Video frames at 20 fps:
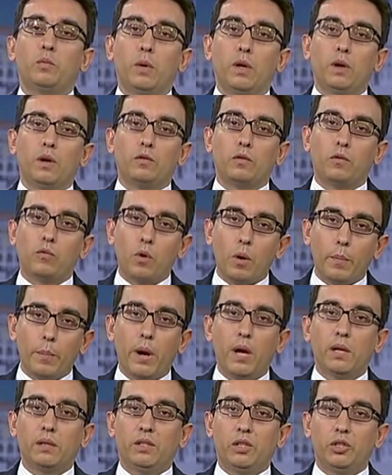because of what
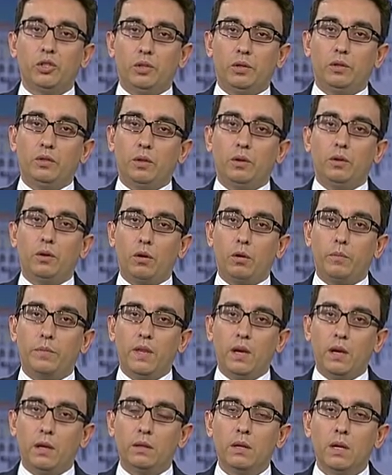politicians in Europe
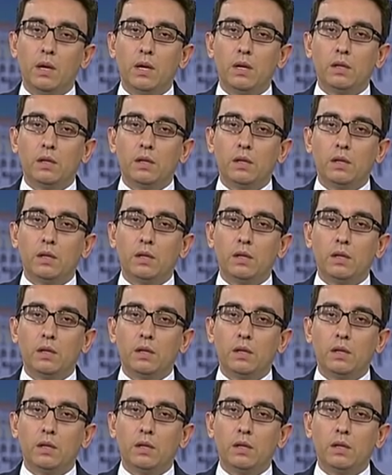did.